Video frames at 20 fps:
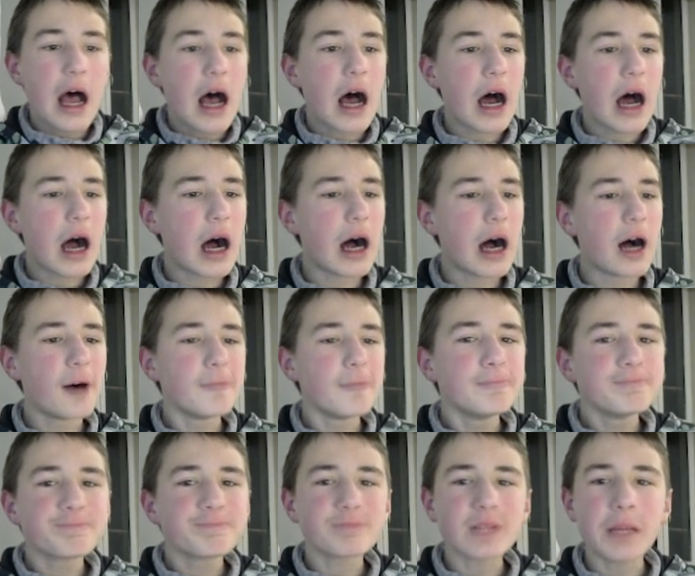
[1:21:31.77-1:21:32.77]
I'm
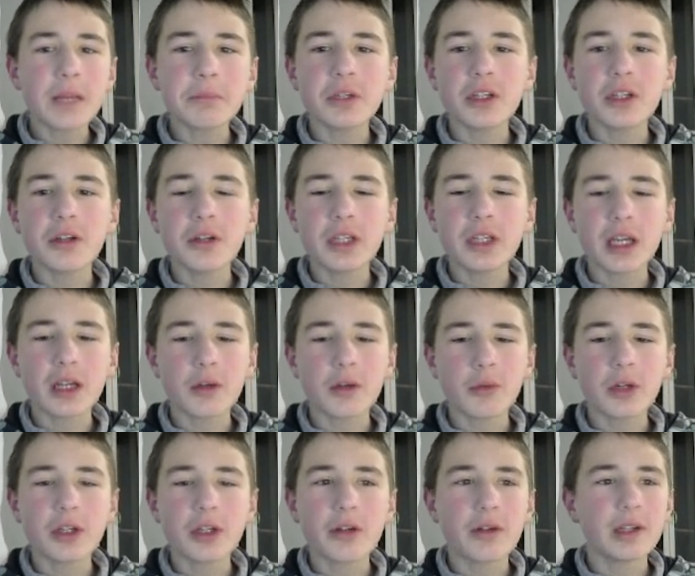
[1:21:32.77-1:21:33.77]
gonna get a
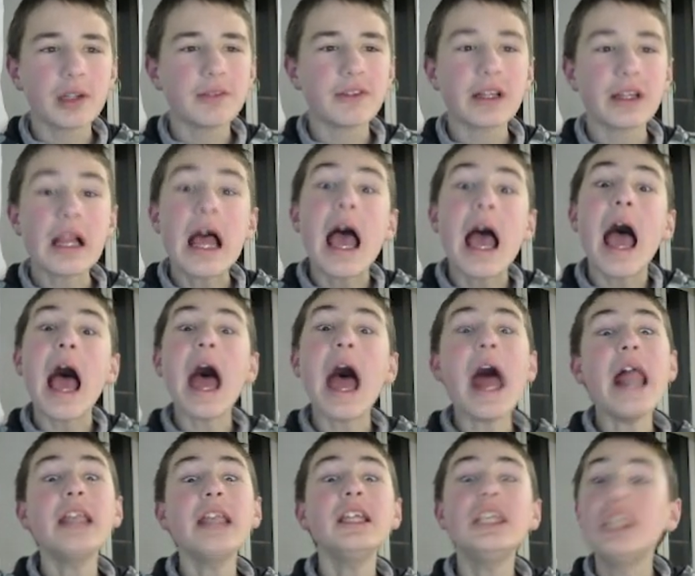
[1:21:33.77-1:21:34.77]
water refill,
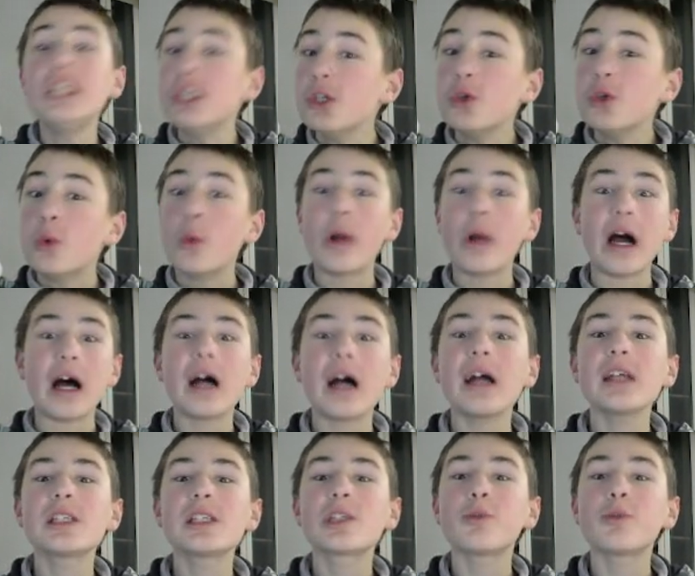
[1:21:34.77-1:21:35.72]
and you guys